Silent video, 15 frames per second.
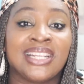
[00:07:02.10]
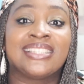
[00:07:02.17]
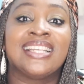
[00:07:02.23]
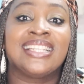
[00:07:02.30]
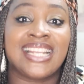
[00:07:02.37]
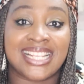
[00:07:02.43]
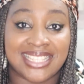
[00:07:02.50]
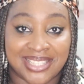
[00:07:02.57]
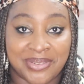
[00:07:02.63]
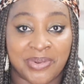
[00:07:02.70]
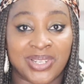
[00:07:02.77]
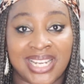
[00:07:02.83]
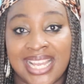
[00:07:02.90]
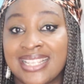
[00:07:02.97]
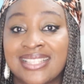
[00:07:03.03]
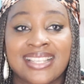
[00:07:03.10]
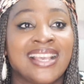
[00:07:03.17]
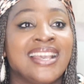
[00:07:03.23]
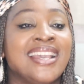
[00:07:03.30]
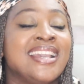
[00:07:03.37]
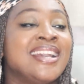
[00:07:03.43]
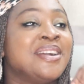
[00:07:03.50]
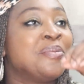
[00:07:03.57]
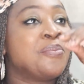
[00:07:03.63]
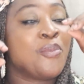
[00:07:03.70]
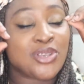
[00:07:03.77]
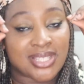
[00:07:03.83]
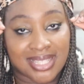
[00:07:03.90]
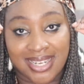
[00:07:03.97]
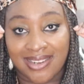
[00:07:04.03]
I think that's the one that is
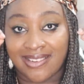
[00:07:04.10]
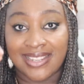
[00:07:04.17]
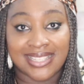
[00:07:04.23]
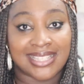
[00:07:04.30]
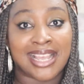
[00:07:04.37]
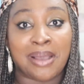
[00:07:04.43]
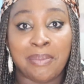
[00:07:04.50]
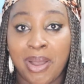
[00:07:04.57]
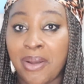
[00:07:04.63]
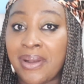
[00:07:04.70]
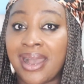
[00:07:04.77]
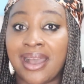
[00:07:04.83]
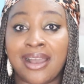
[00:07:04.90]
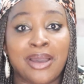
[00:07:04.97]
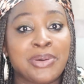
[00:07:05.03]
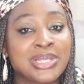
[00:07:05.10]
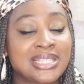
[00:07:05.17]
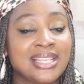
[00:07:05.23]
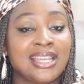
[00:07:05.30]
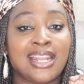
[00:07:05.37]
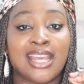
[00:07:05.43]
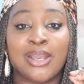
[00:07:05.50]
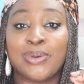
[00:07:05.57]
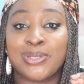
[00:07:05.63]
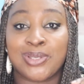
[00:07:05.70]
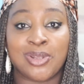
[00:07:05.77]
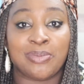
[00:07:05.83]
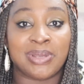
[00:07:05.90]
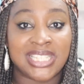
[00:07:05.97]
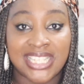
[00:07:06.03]
most crazy about her. I was thinking that he was
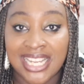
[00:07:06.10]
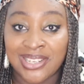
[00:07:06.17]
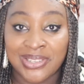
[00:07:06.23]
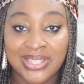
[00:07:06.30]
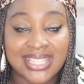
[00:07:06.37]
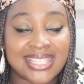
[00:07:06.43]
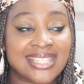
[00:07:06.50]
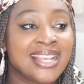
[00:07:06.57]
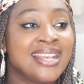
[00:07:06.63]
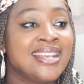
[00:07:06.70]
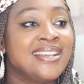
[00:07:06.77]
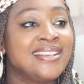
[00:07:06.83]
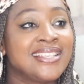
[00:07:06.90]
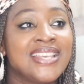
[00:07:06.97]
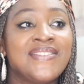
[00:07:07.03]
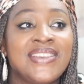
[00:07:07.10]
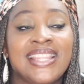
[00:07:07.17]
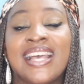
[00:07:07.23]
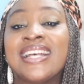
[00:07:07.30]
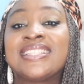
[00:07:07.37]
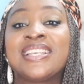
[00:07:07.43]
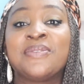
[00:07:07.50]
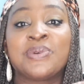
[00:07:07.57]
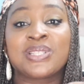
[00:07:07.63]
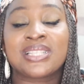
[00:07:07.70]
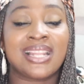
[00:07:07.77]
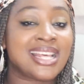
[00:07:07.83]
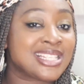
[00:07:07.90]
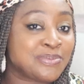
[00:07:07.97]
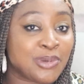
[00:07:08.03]
going to be jealous, given that he was
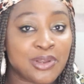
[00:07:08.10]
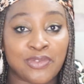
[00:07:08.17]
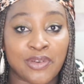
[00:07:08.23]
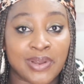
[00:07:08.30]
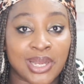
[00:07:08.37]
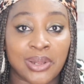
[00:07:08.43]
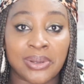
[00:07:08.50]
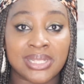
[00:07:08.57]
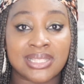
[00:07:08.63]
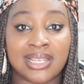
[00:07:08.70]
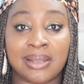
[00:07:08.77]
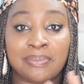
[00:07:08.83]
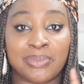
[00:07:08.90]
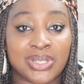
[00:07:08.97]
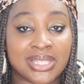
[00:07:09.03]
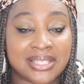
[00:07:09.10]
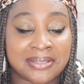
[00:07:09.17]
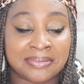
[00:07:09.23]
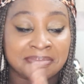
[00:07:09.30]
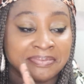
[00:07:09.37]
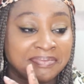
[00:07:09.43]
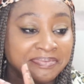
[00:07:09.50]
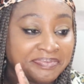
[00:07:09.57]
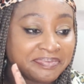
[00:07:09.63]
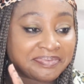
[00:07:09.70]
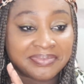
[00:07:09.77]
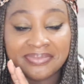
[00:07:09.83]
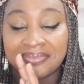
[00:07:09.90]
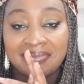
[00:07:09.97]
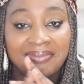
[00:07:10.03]
last born for a long time, but
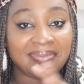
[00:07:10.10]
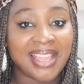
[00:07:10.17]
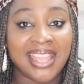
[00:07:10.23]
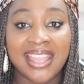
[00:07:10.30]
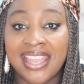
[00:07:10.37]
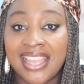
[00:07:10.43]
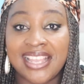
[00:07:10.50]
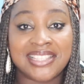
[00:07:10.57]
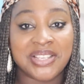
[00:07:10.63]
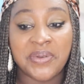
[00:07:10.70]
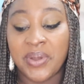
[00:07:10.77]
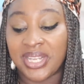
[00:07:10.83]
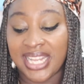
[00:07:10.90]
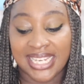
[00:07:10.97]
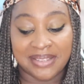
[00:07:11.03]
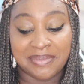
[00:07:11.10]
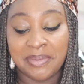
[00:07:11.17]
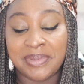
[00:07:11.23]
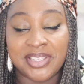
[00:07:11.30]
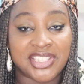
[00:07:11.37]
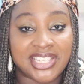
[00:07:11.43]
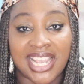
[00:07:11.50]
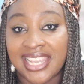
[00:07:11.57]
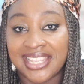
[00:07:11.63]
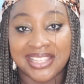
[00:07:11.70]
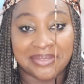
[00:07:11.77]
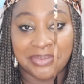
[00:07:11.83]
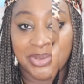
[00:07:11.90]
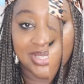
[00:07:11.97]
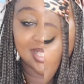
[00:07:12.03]
he's the one that the baby is shacking
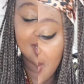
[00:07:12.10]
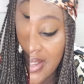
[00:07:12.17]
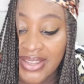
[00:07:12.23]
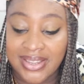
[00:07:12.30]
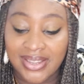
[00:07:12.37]
the most.